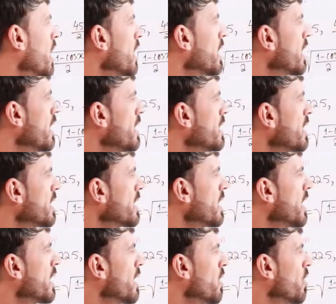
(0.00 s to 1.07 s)
greater
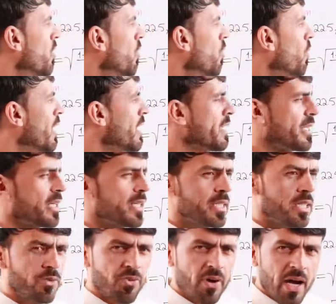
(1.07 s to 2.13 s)
than
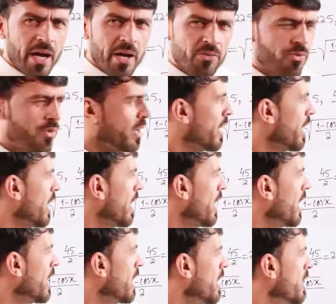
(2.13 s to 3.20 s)
135
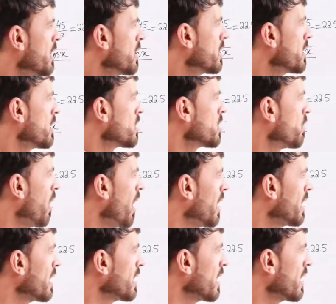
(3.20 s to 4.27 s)
and
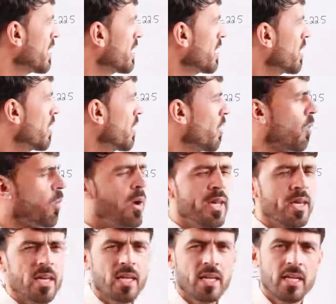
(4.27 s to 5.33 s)
smaller than
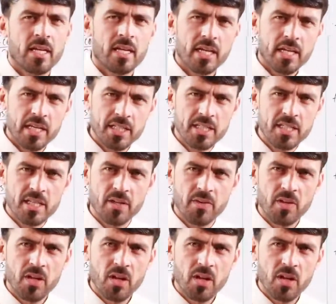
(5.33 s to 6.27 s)
180,